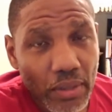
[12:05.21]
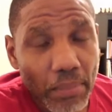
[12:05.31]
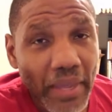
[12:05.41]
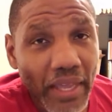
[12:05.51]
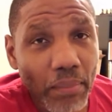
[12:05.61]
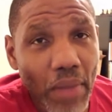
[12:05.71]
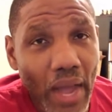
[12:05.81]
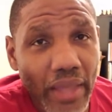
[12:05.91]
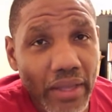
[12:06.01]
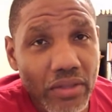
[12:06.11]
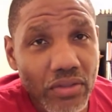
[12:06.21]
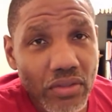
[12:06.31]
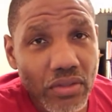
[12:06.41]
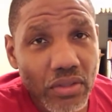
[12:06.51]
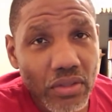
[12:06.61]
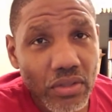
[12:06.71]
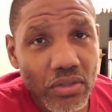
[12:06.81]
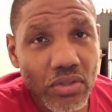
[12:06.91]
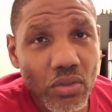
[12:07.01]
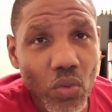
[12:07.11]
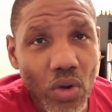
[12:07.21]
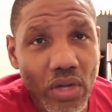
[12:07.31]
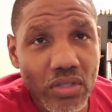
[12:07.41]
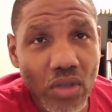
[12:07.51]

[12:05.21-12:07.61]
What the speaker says: being biased to one's